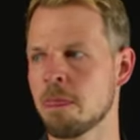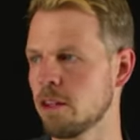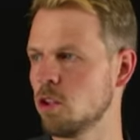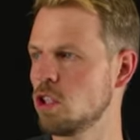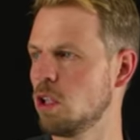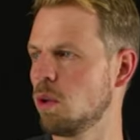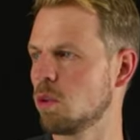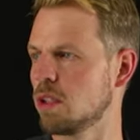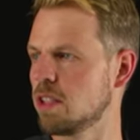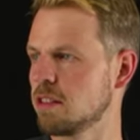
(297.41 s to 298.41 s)
usually what
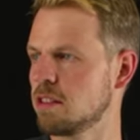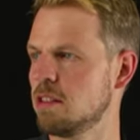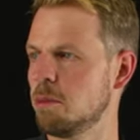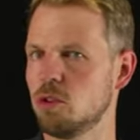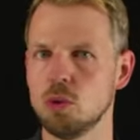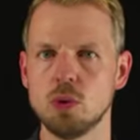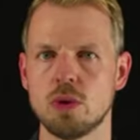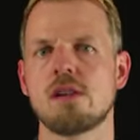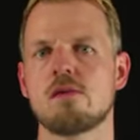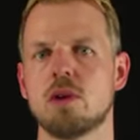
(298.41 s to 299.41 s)
one takes is the pseudo
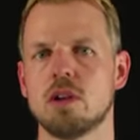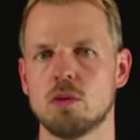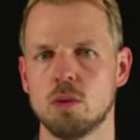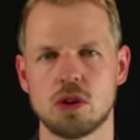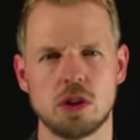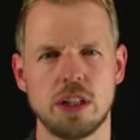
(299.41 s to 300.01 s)
inverse, which